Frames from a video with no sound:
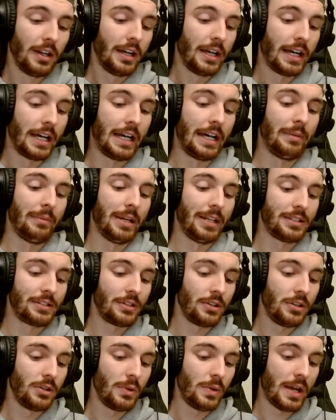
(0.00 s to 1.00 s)
And so
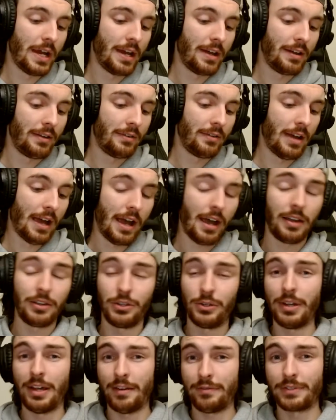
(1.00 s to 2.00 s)
you'd
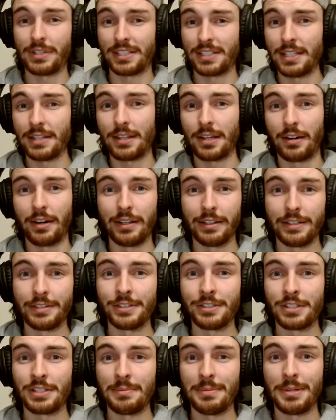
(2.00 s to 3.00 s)
have to sit there and
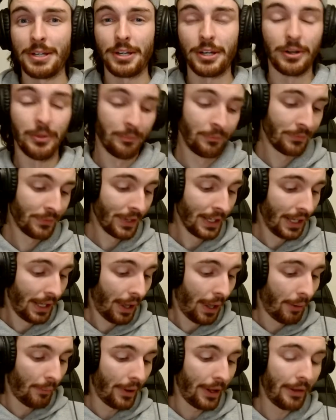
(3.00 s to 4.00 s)
listen to me go,
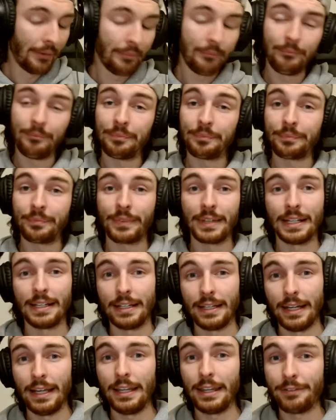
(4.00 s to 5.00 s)
well,
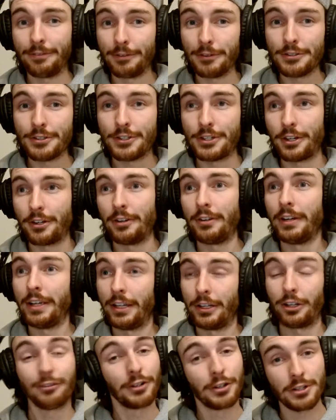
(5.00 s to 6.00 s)
in the first year, in
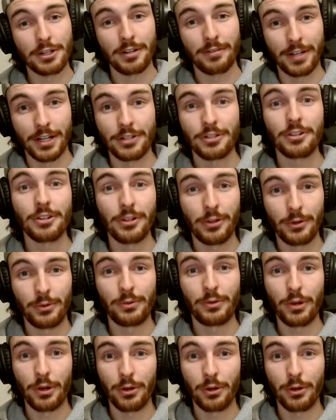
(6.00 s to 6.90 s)
your first adventure, you'd go